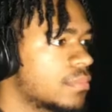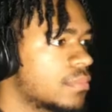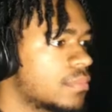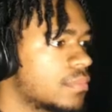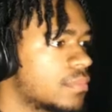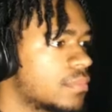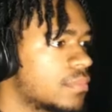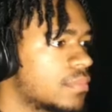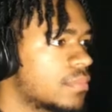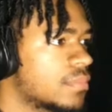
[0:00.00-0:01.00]

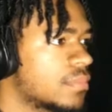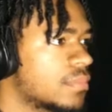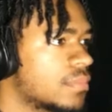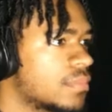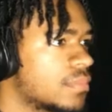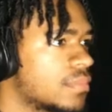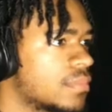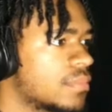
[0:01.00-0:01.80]
[no speech]